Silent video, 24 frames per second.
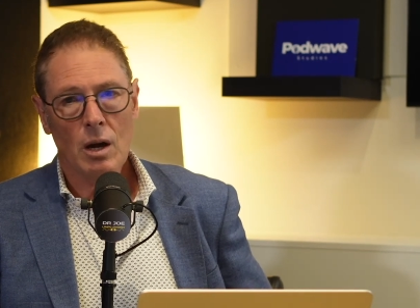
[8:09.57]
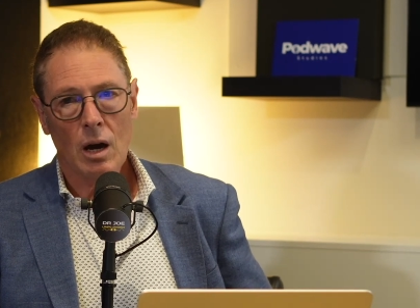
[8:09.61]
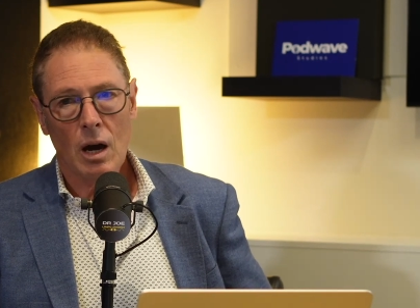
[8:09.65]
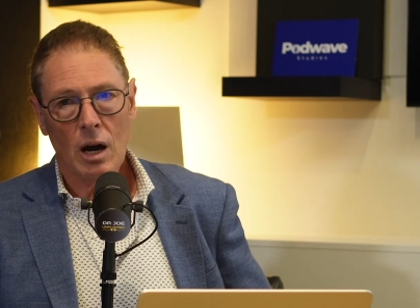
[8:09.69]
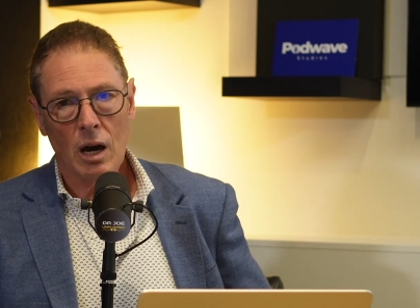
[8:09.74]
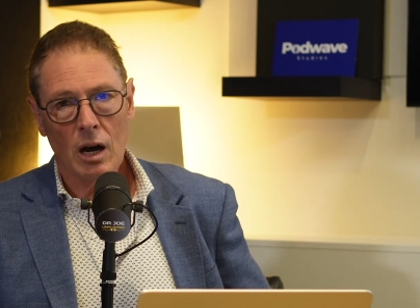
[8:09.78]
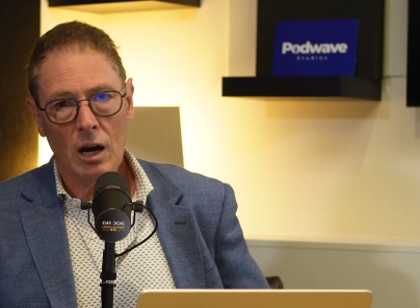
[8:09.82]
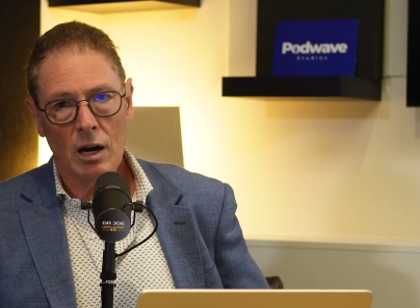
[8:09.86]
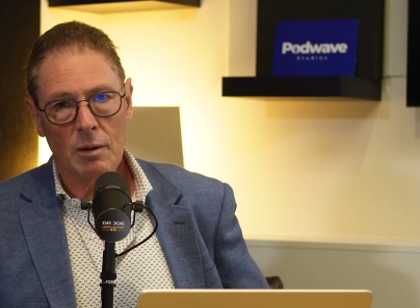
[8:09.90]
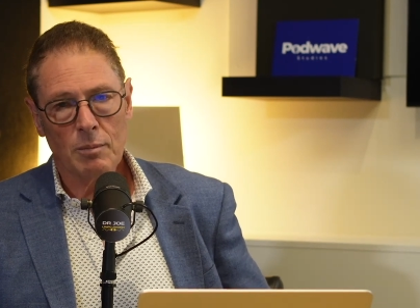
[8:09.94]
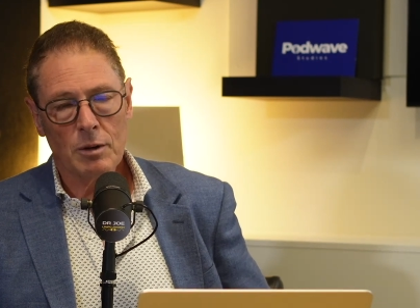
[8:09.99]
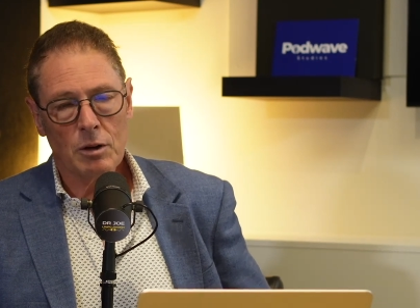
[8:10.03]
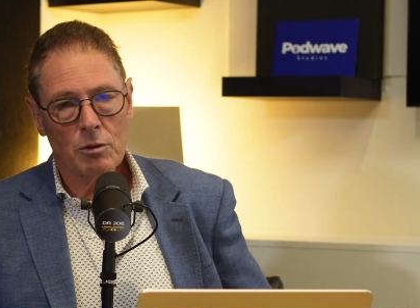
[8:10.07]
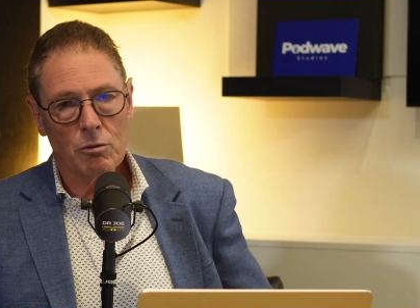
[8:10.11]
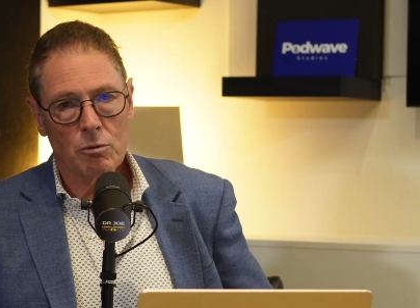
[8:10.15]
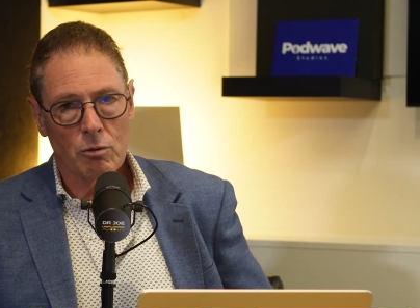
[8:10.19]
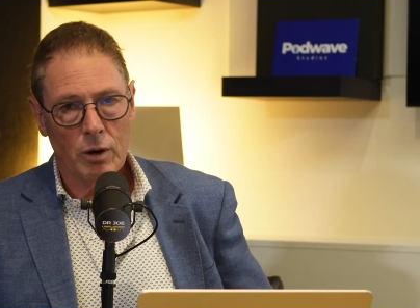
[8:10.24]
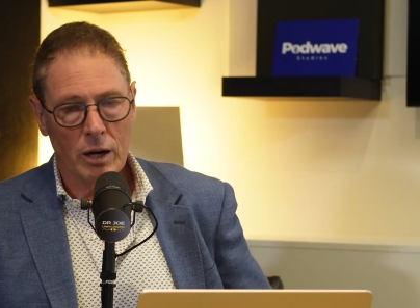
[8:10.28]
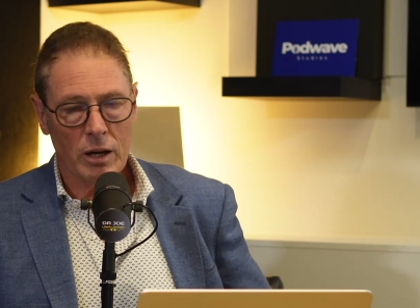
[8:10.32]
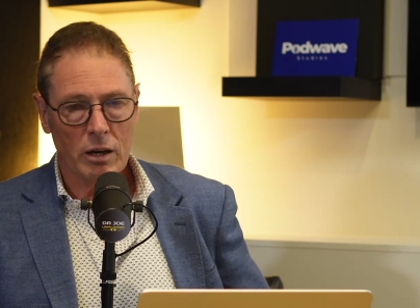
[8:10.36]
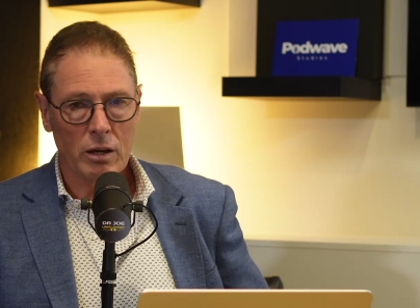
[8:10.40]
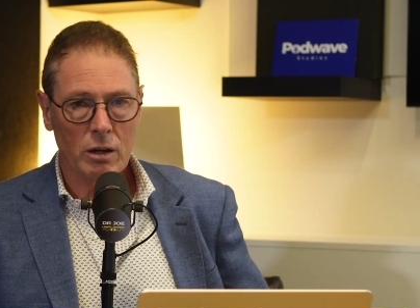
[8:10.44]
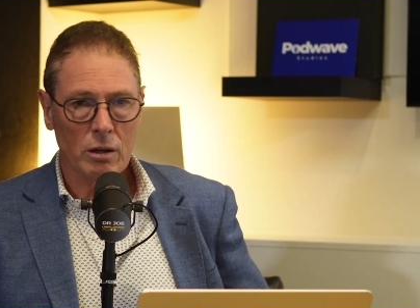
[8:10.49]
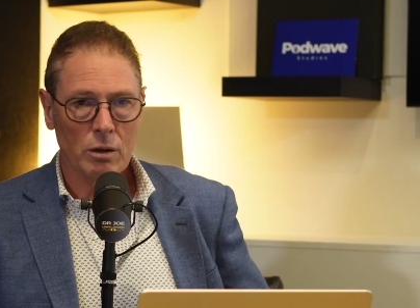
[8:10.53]

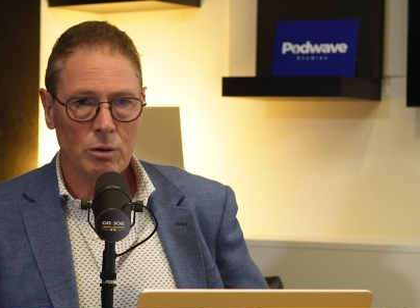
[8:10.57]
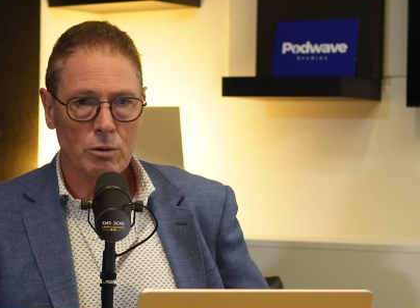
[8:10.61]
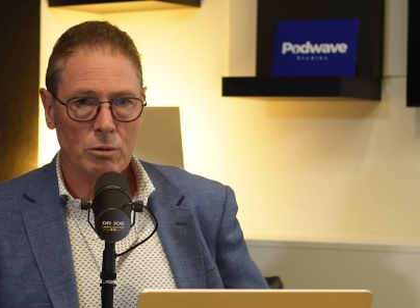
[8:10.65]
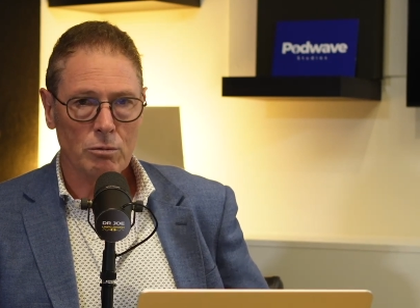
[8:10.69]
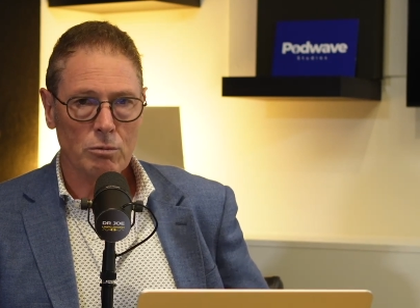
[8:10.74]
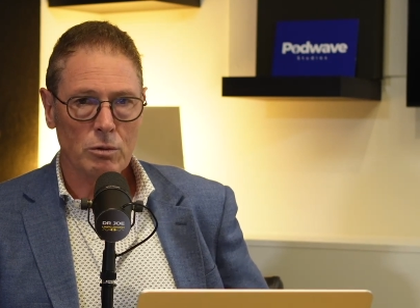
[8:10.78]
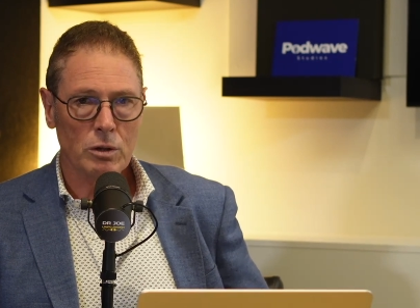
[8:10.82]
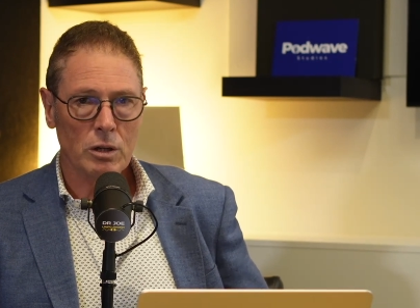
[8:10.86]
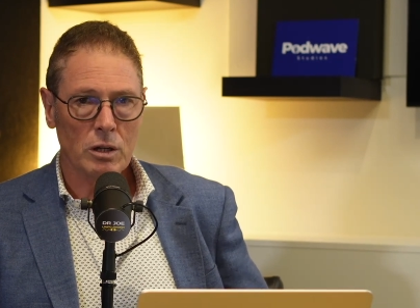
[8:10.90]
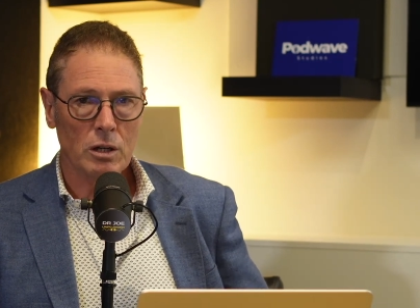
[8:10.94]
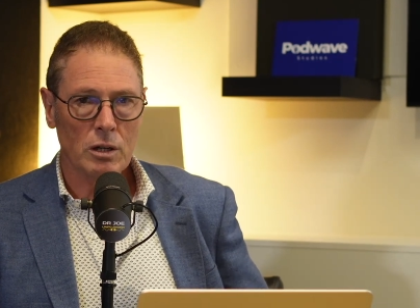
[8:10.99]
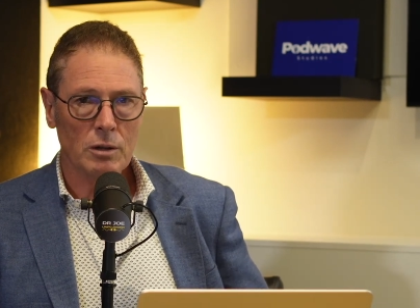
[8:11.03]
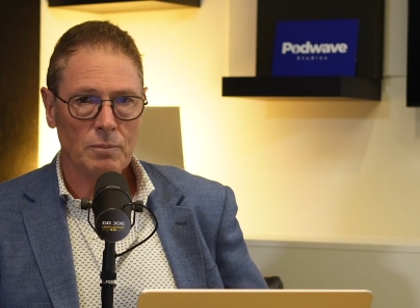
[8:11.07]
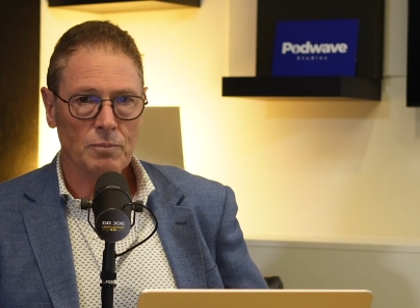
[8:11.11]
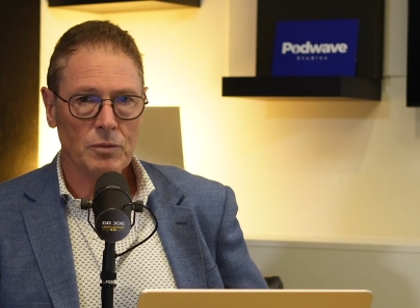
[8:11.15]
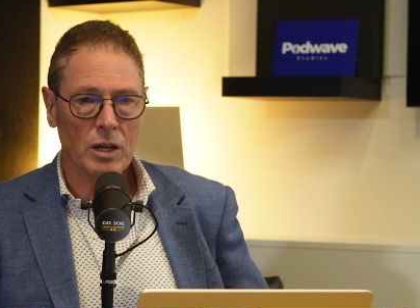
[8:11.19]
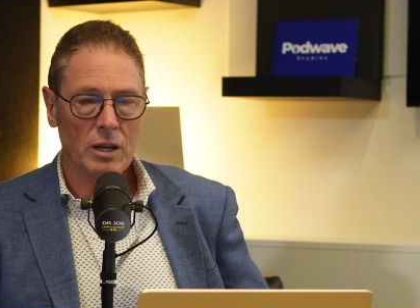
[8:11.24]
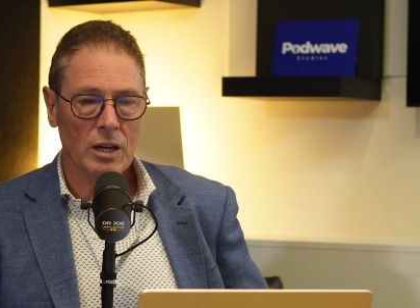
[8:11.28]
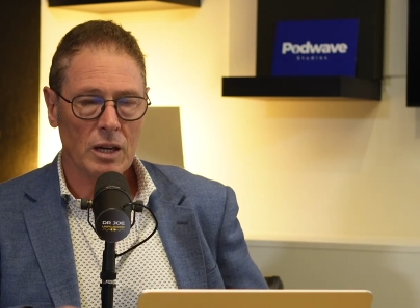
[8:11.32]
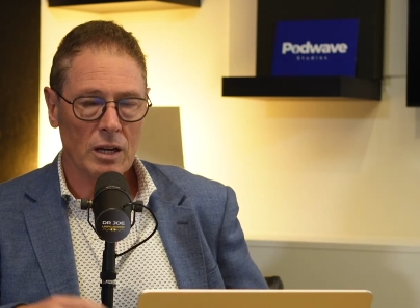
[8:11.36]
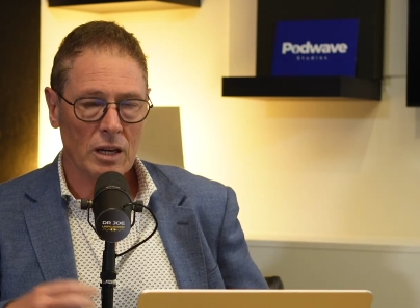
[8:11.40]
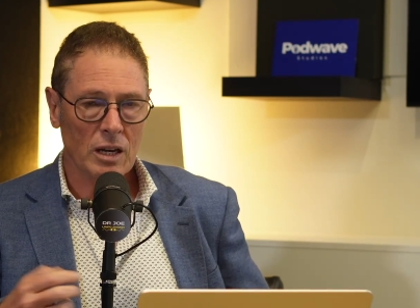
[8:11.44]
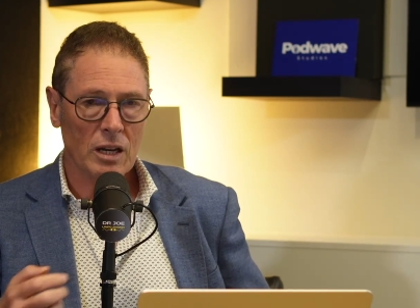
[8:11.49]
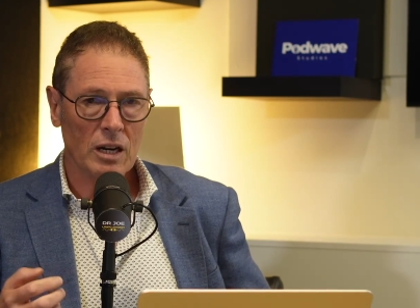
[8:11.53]

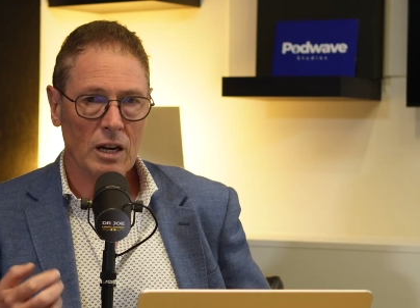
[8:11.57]
Getting